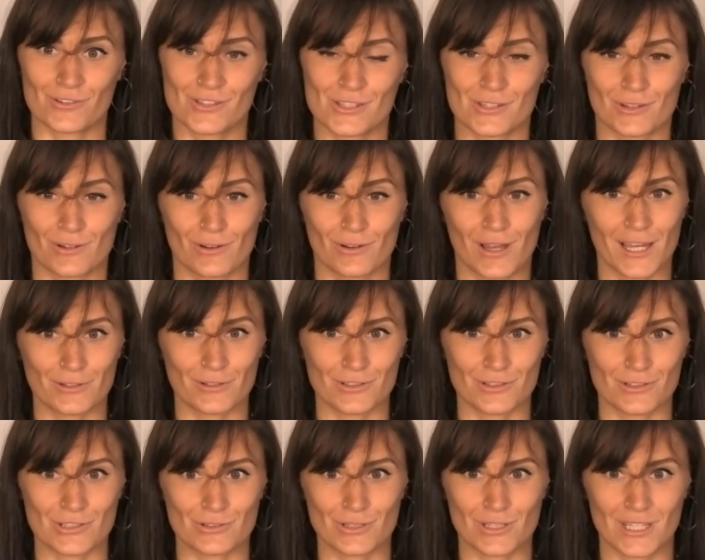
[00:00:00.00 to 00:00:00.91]
So how
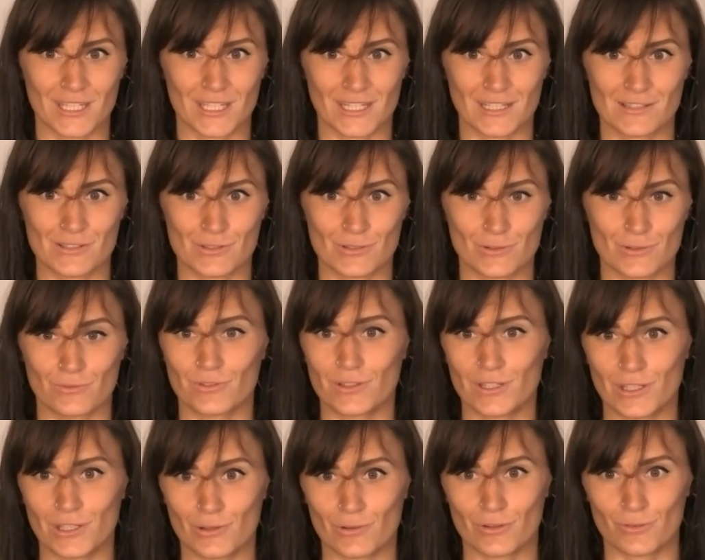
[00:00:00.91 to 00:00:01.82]
did you get into
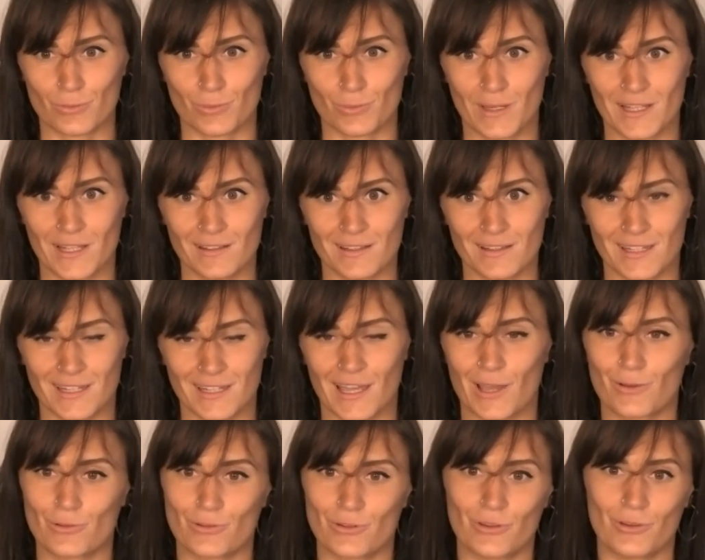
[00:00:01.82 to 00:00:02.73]
video as well? And
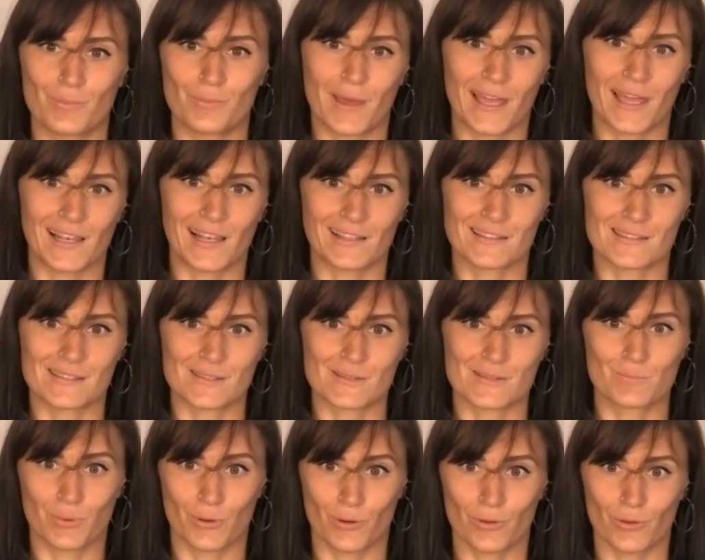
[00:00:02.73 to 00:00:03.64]
how do you balance
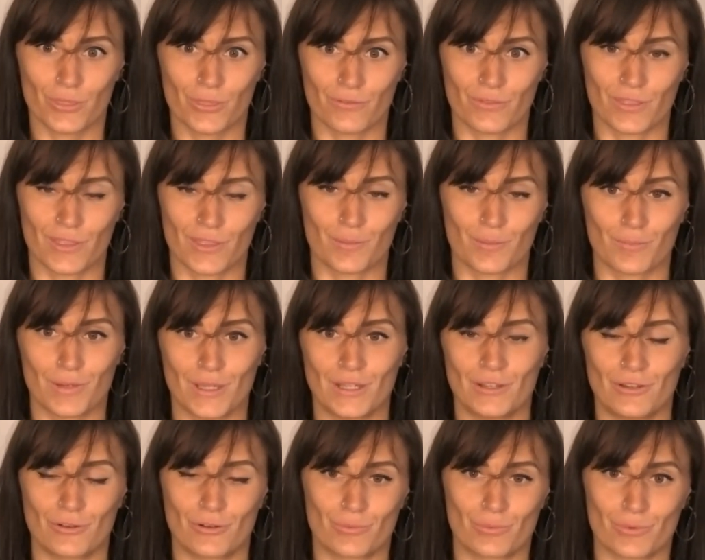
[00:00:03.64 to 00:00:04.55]
both of them
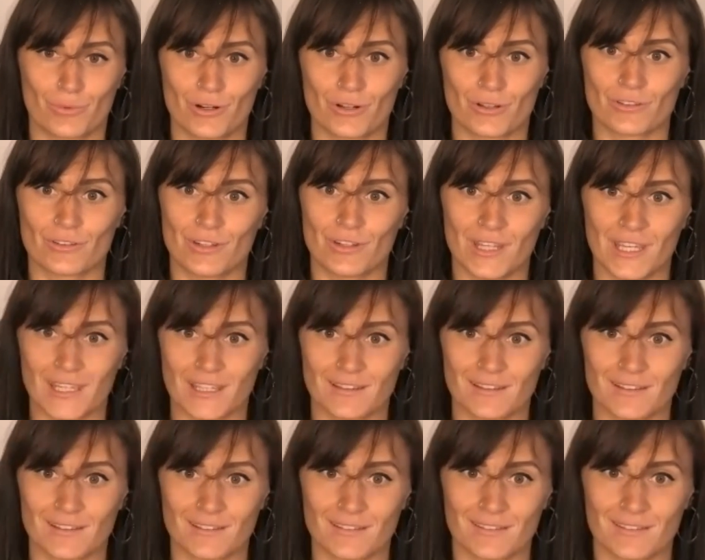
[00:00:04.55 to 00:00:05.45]
in your work today?